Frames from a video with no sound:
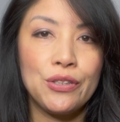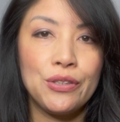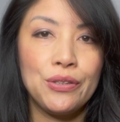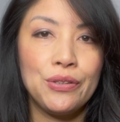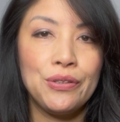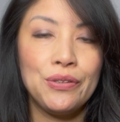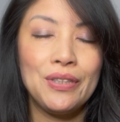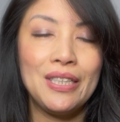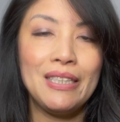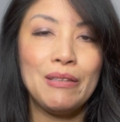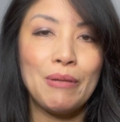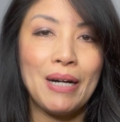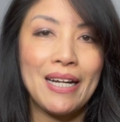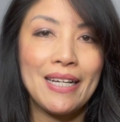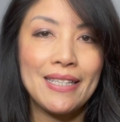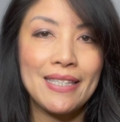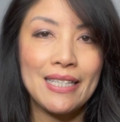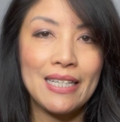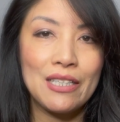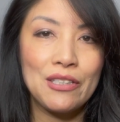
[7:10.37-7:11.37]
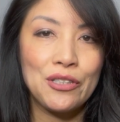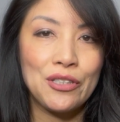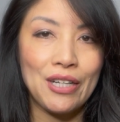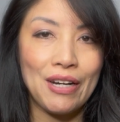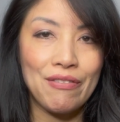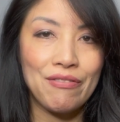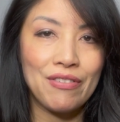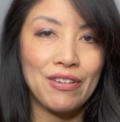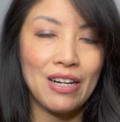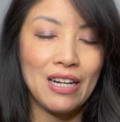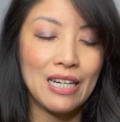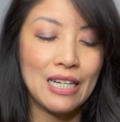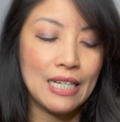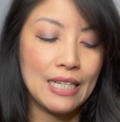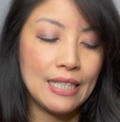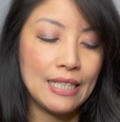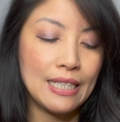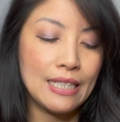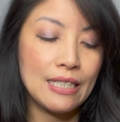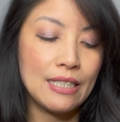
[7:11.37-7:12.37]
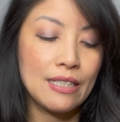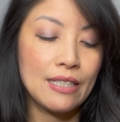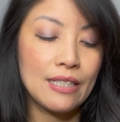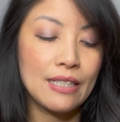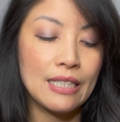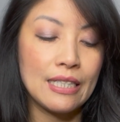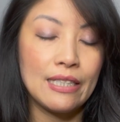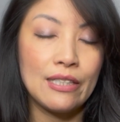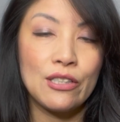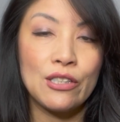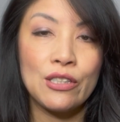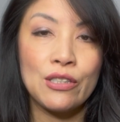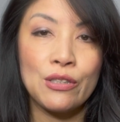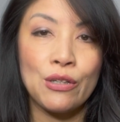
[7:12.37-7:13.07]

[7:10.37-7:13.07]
to the YSL Chevron is the